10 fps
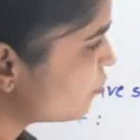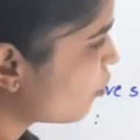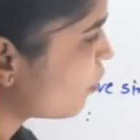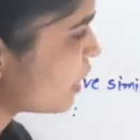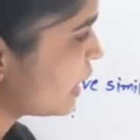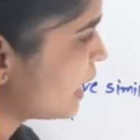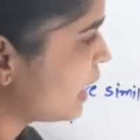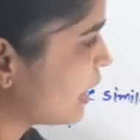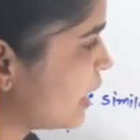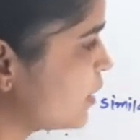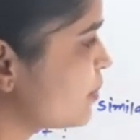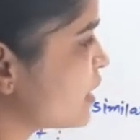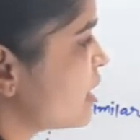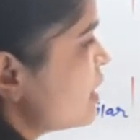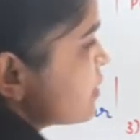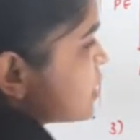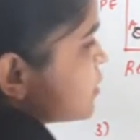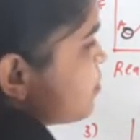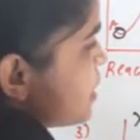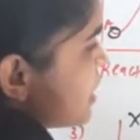for A and B, this
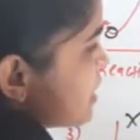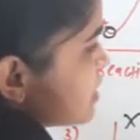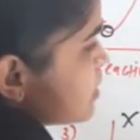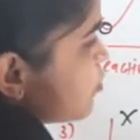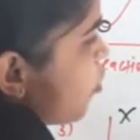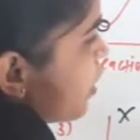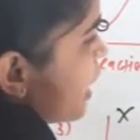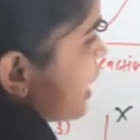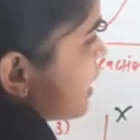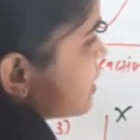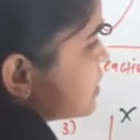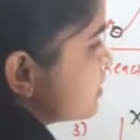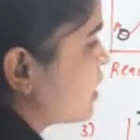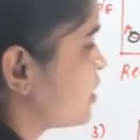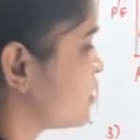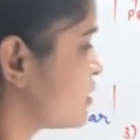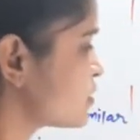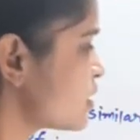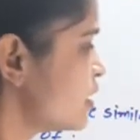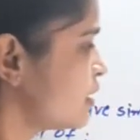B is more energy than this
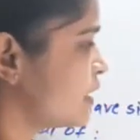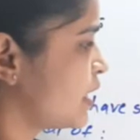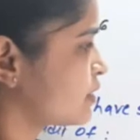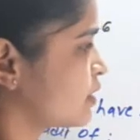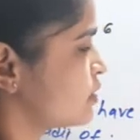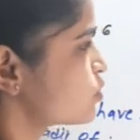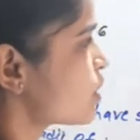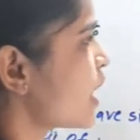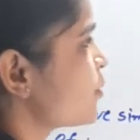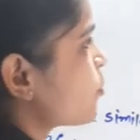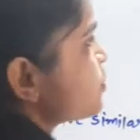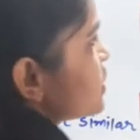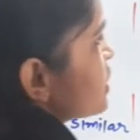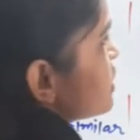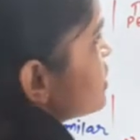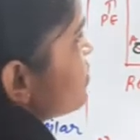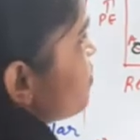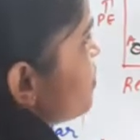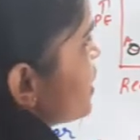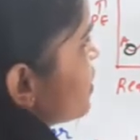reactant. So right option is
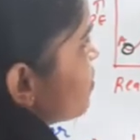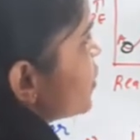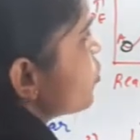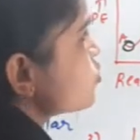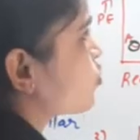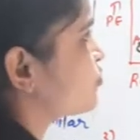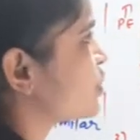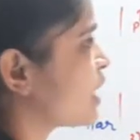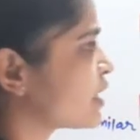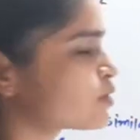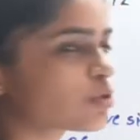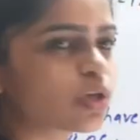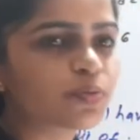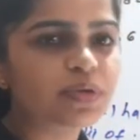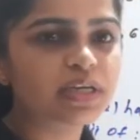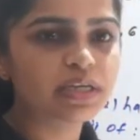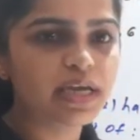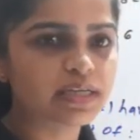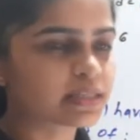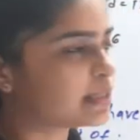B because of the exothermic
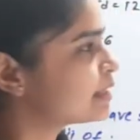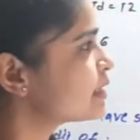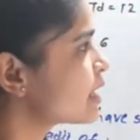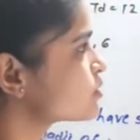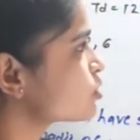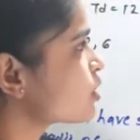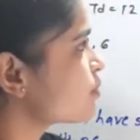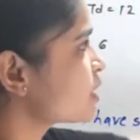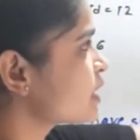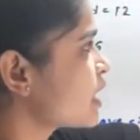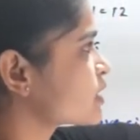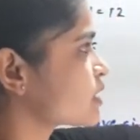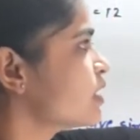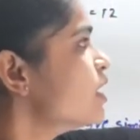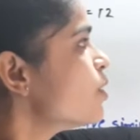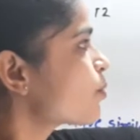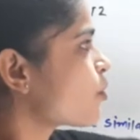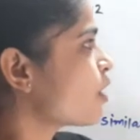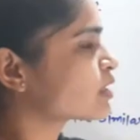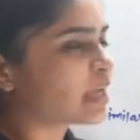reaction. In the exothermic reaction,
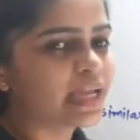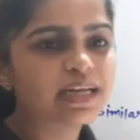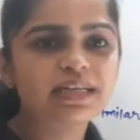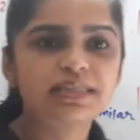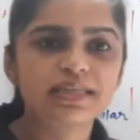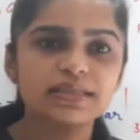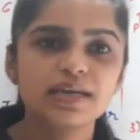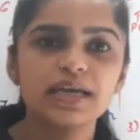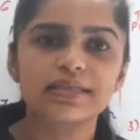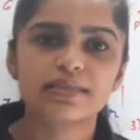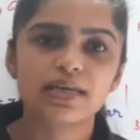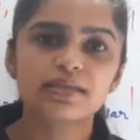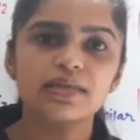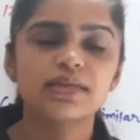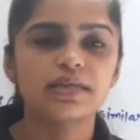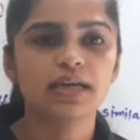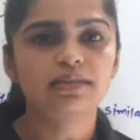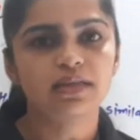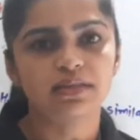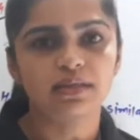product energy is less than the
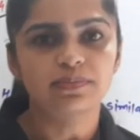reactant.